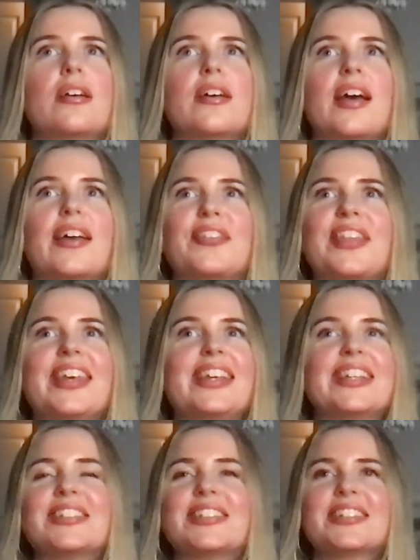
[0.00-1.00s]
I think
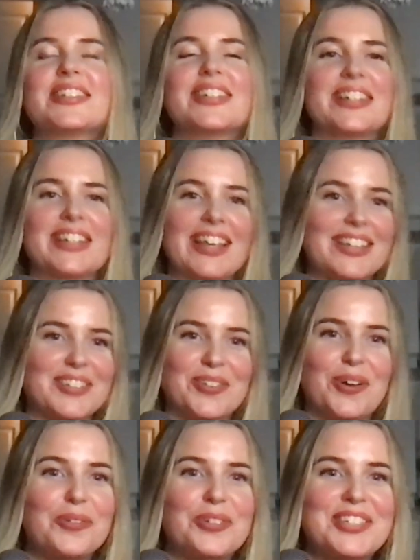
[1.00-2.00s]
it's
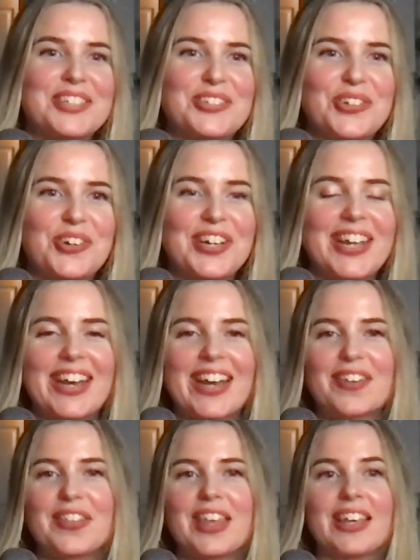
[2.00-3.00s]
always a journey, and I
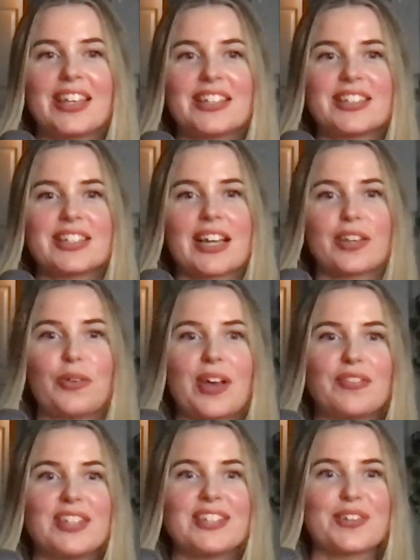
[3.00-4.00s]
think it's like you have
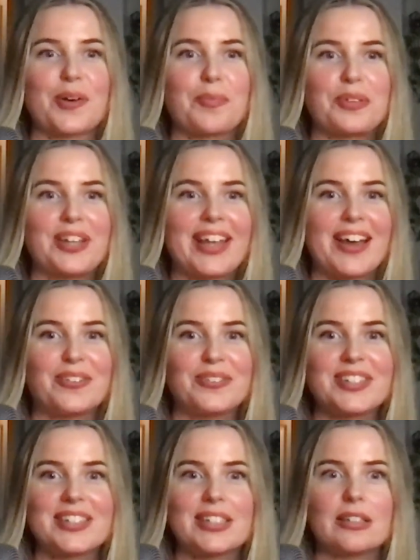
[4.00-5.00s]
these up and
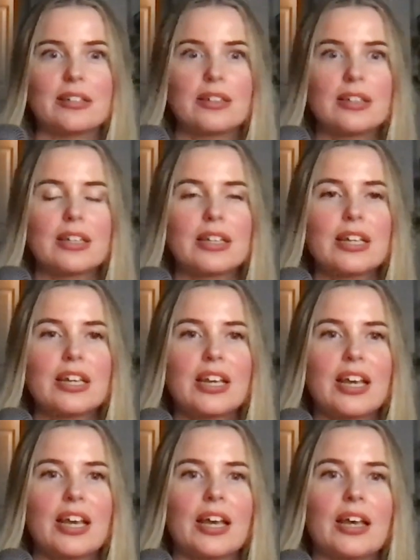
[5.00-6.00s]
downs, and
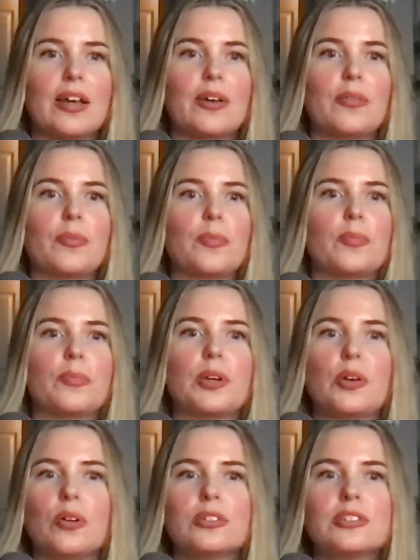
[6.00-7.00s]
but
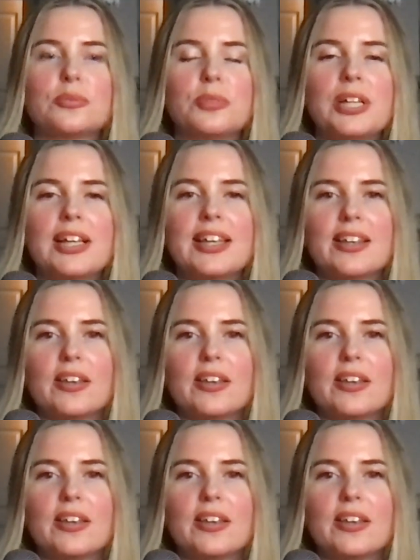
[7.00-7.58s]
also really